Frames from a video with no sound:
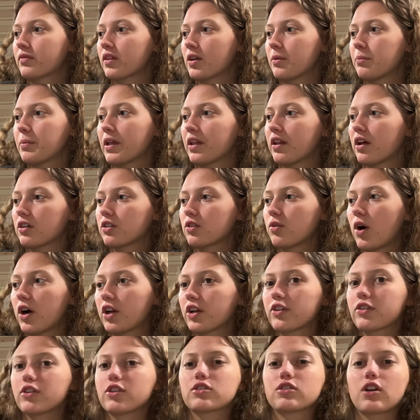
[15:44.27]
be along the
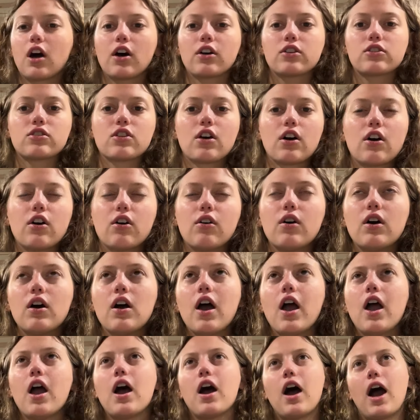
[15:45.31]
water. There's also,
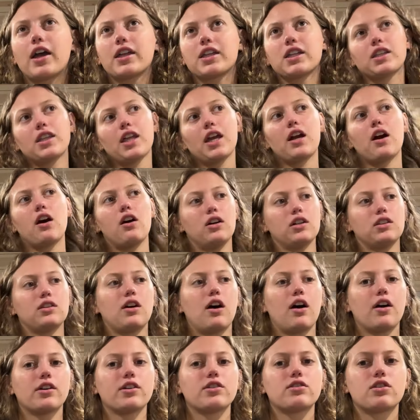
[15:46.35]
I think they call it the
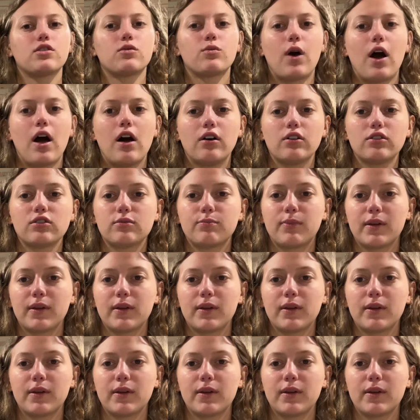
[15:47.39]
Artisan Wells,